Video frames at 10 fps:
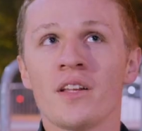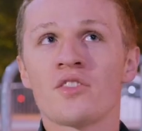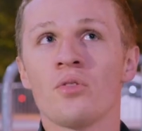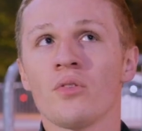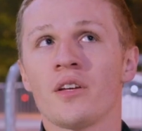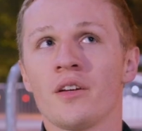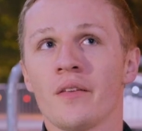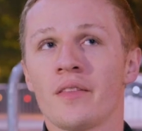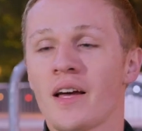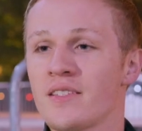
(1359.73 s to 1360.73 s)
But it's cool to
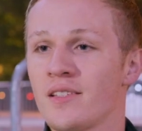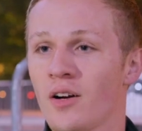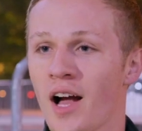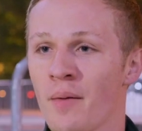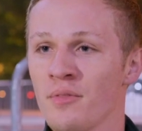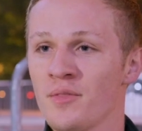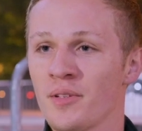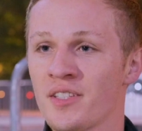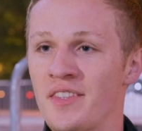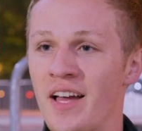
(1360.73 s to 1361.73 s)
hear that still happens
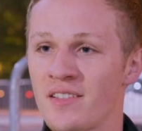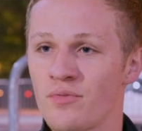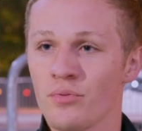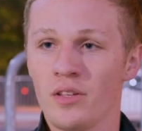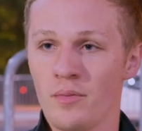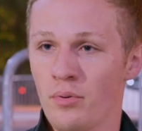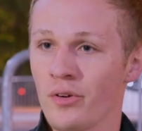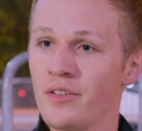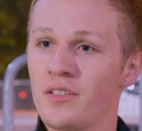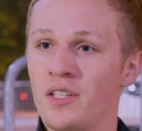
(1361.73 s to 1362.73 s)
because that's really
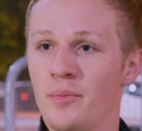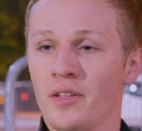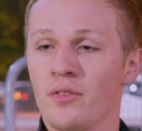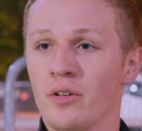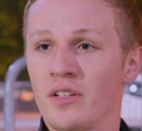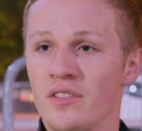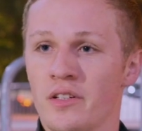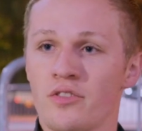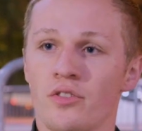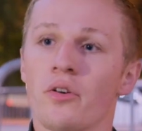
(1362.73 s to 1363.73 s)
important to keeping the
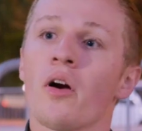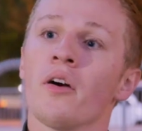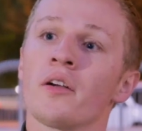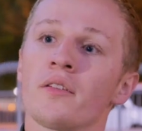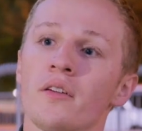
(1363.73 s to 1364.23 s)
organization growing.